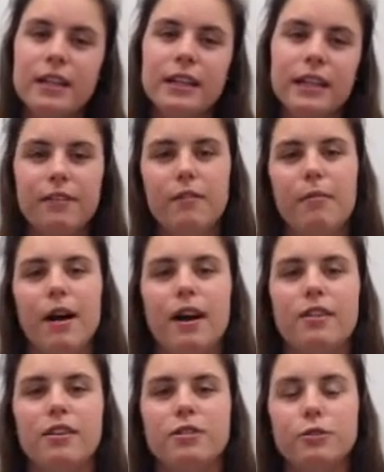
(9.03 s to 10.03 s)
given
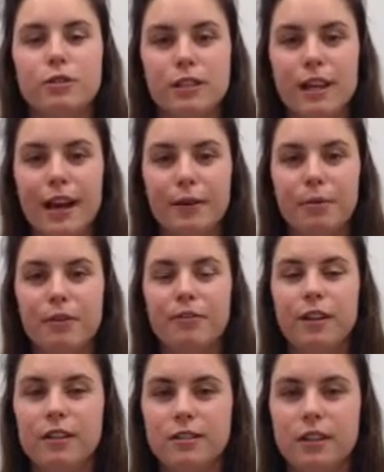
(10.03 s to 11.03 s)
by the Georgia Tech
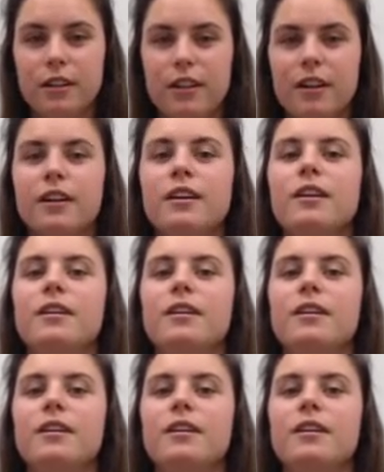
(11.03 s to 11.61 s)
professor